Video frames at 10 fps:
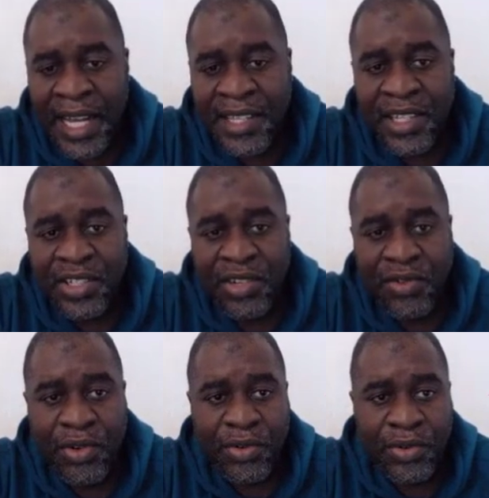As a
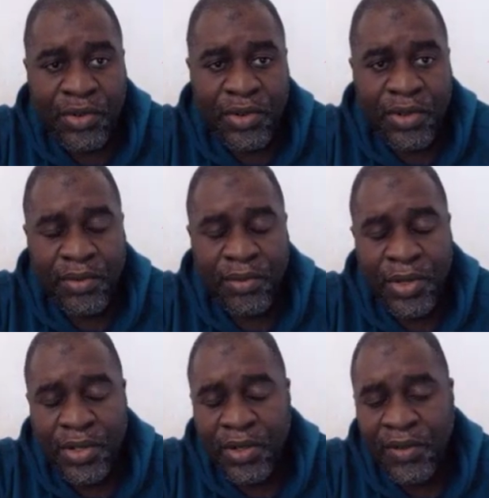general rule,
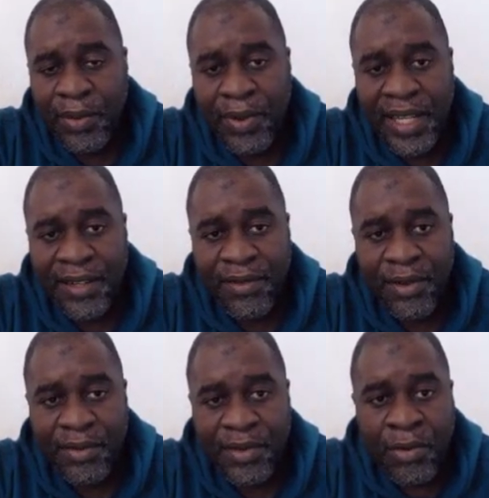most of the
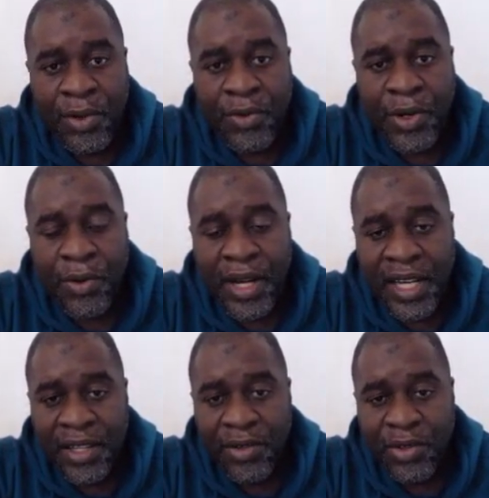platforms will
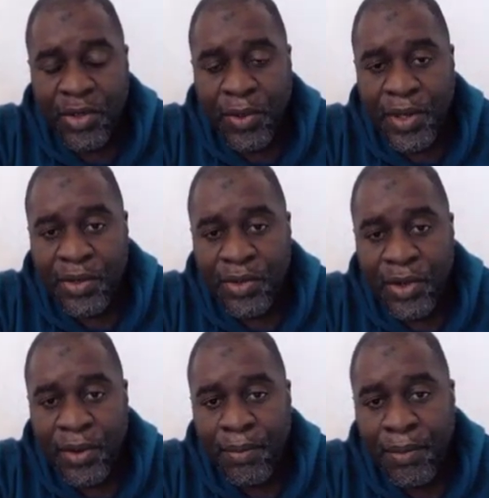require you to
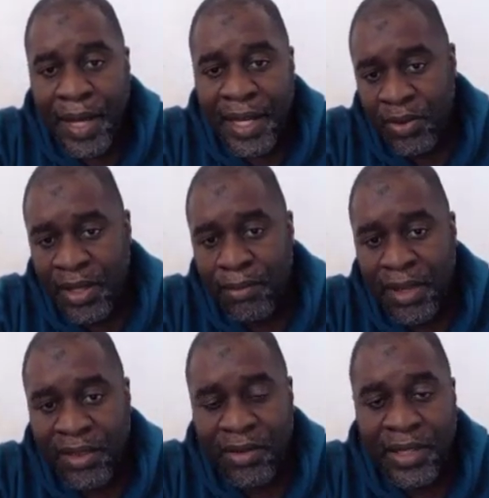withdraw back to the
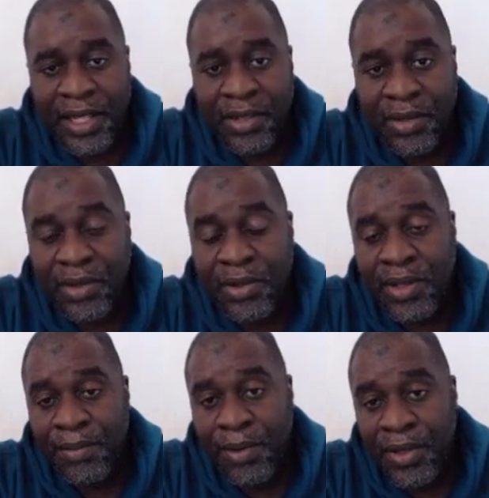method that you used to
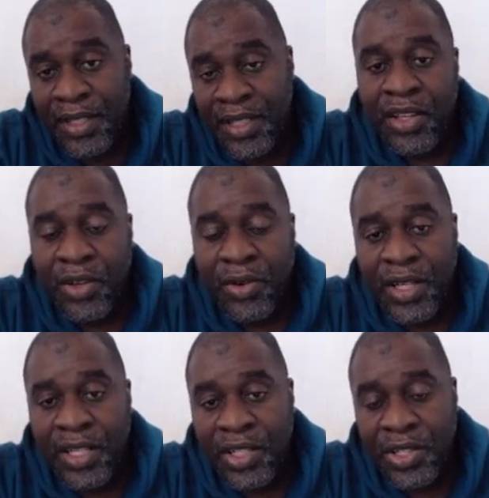deposit your
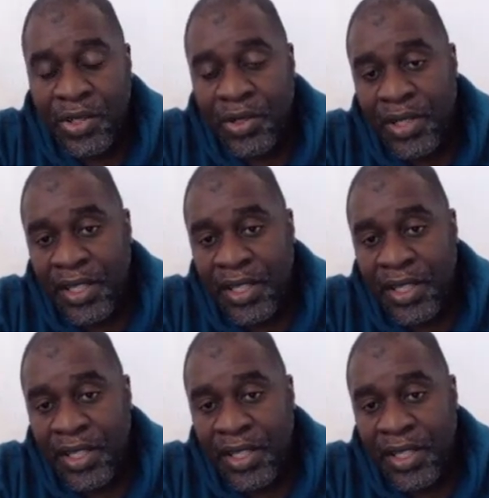initial